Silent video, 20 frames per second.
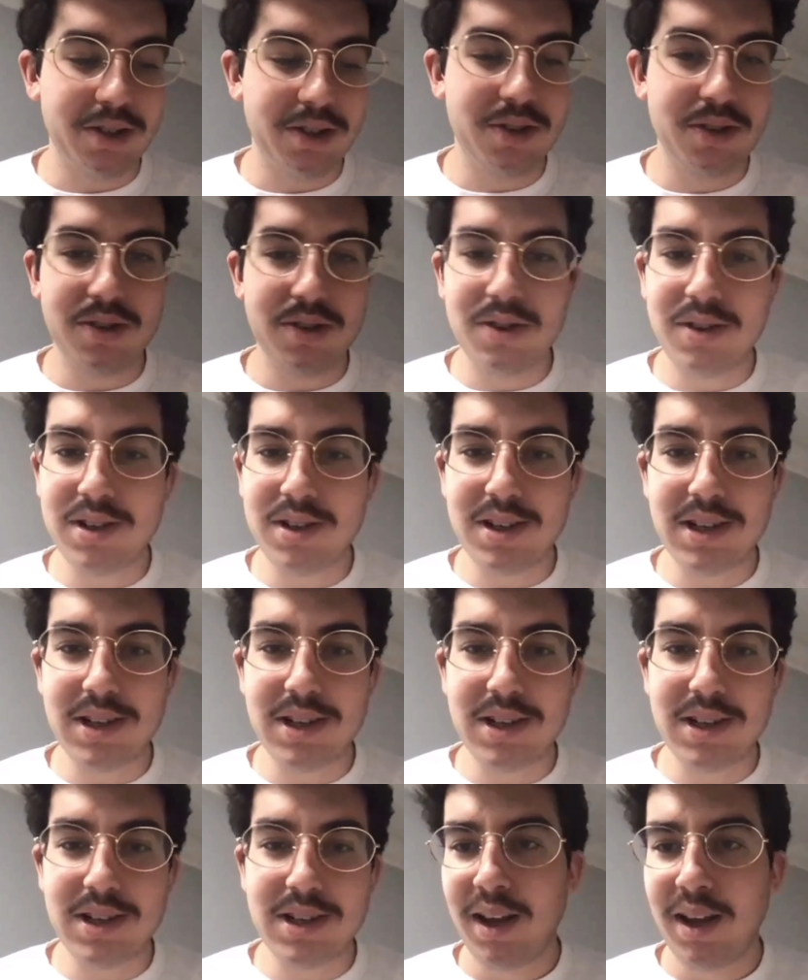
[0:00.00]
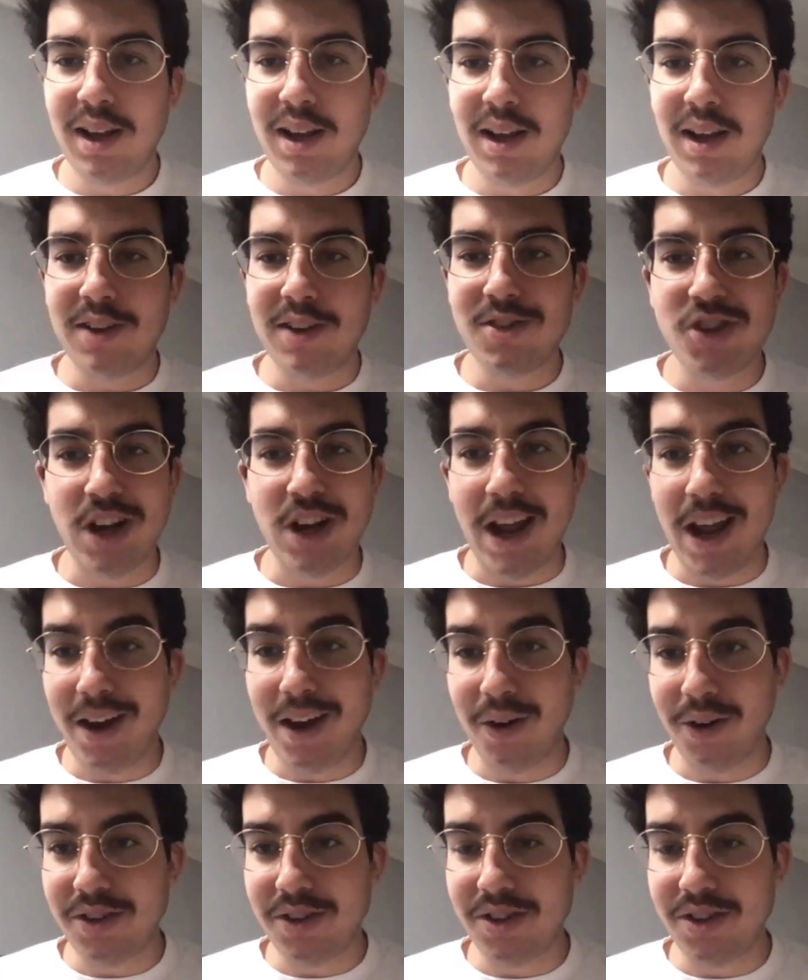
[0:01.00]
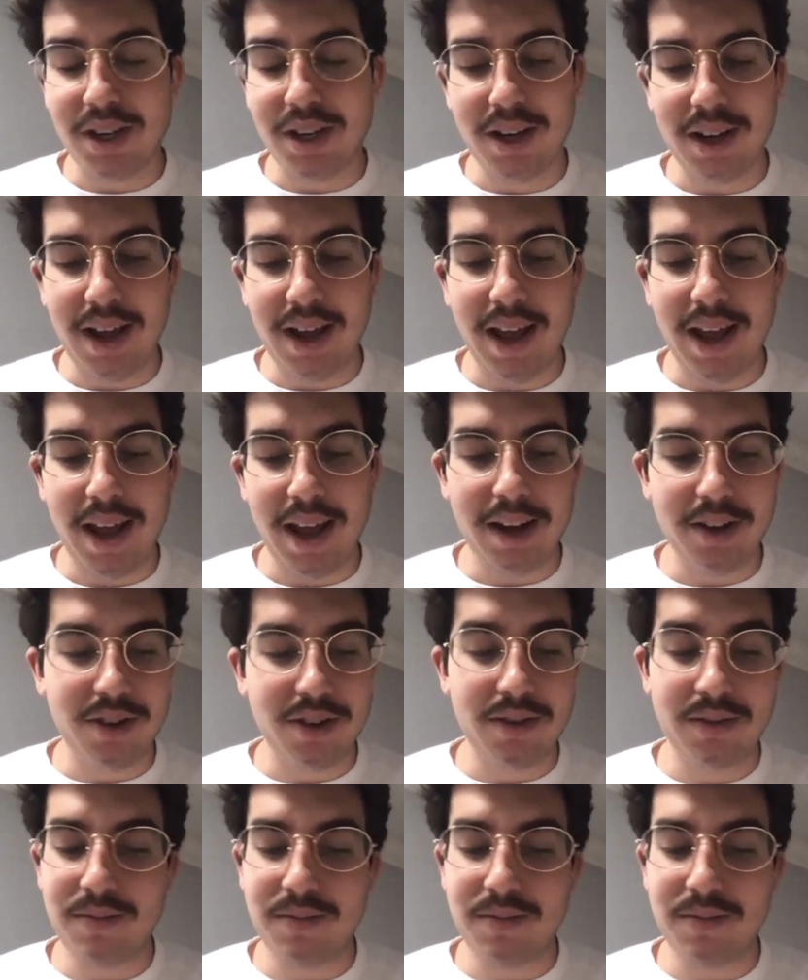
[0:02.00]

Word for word: tap into these social media channels, and